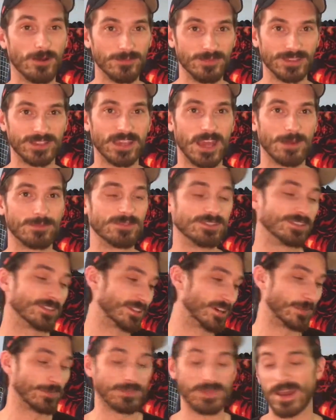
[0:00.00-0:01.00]
the captain to
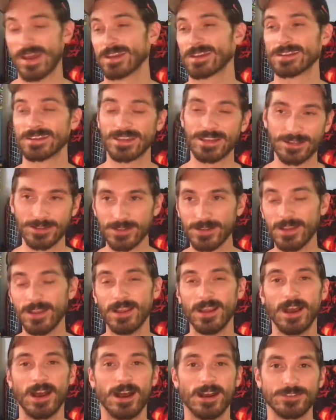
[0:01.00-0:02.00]
come back again,
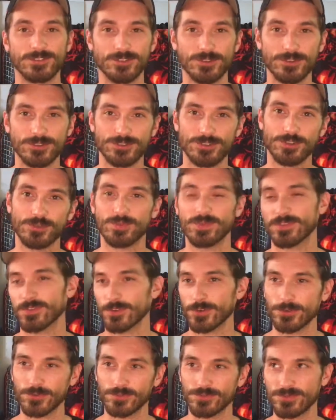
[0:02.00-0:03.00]
Georgiou,
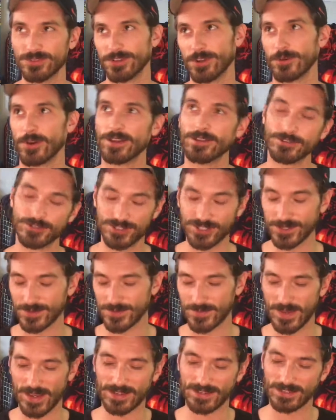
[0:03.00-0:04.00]
before, I know she
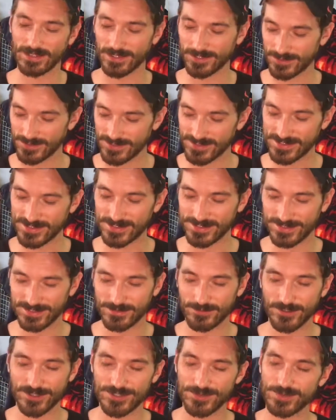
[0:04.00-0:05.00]
comes back later in the
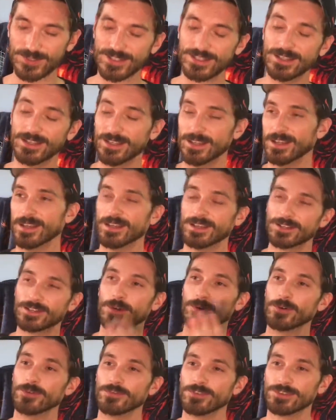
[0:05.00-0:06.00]
season once we
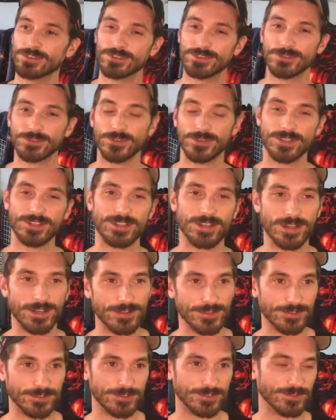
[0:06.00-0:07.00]
go over to the
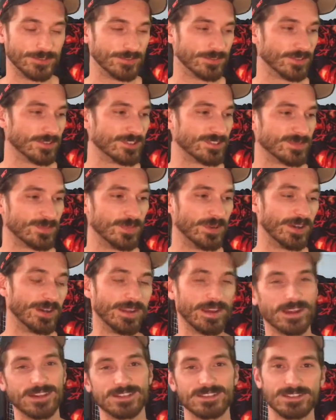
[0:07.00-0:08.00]
other universe,
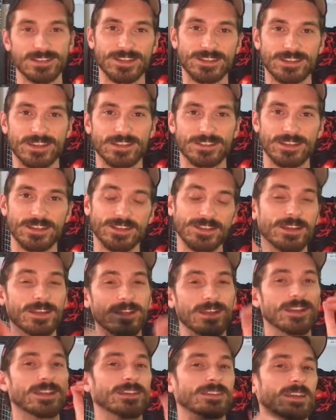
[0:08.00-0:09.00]
but I just like that they
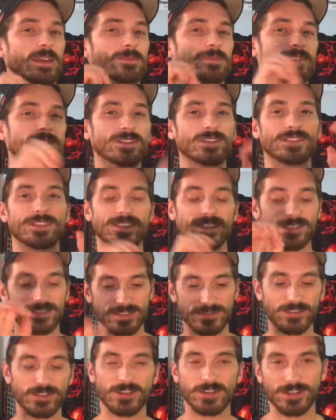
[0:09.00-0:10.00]
kept little things
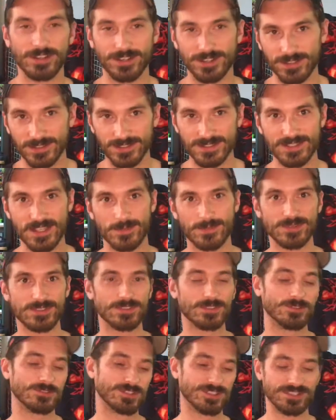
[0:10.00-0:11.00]
of her in this
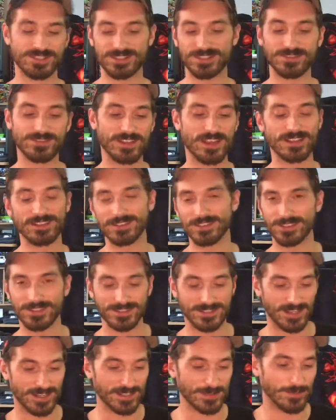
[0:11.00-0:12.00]
episode, just even that little
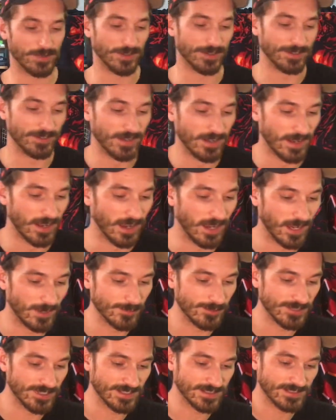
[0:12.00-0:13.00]
tiny part.
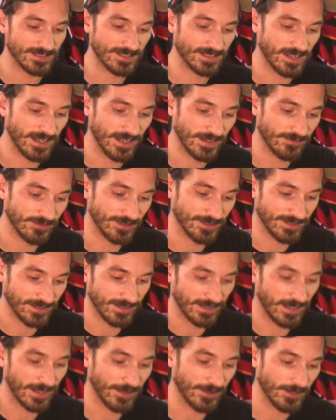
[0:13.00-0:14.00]
What else did I have written
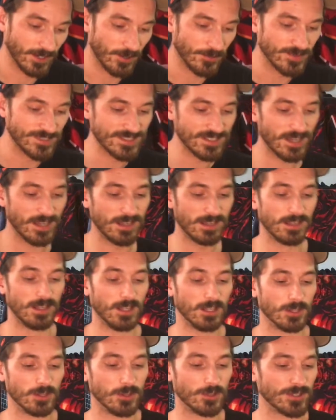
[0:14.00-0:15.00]
down? We saw
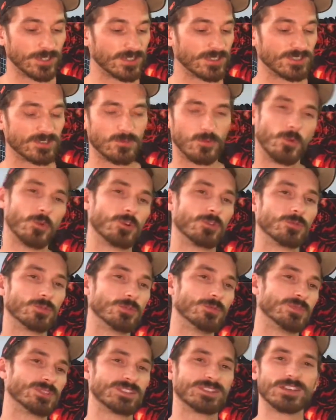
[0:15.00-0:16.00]
Lorca's war
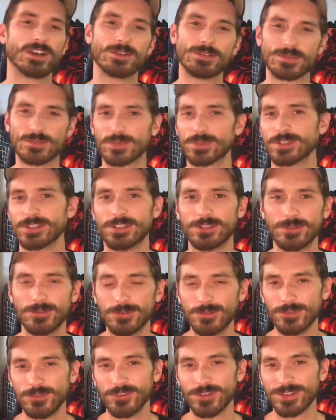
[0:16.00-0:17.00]
room, which I thought was pretty
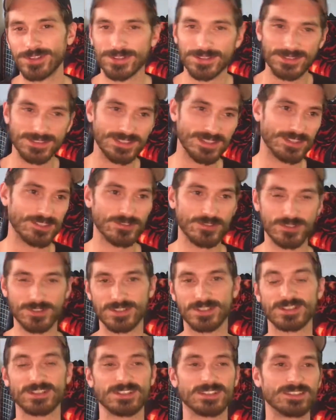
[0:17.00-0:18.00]
cool. It's
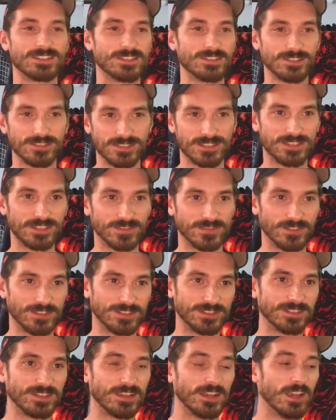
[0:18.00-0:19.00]
interesting to see all the
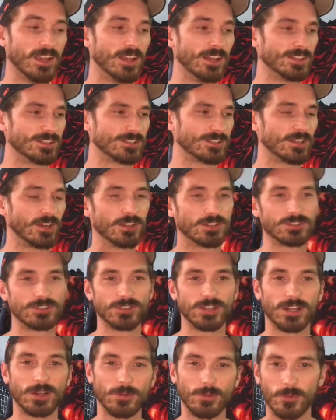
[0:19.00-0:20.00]
different Star
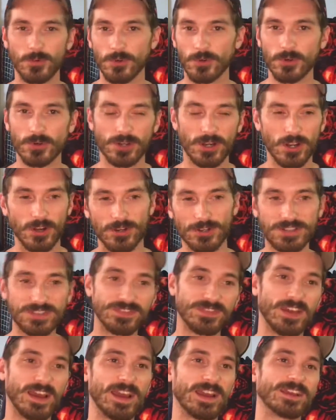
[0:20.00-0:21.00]
Trek war
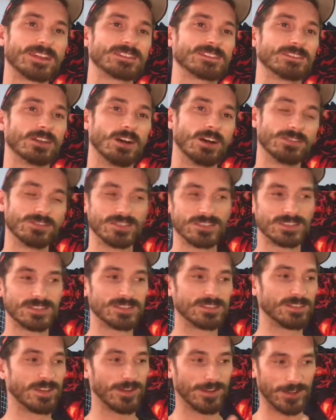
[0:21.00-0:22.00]
artifacts.
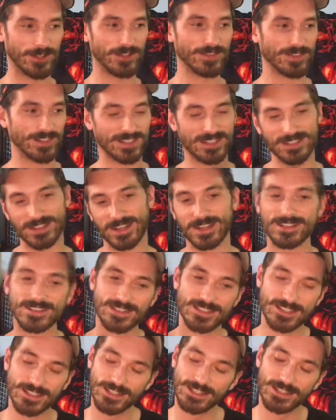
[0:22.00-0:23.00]
Obviously not all of it connects
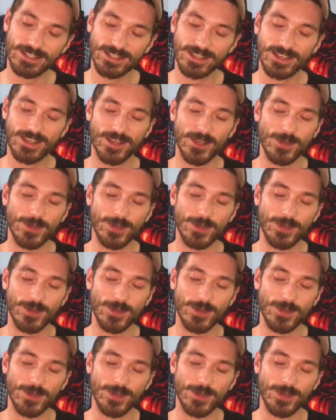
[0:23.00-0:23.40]
in,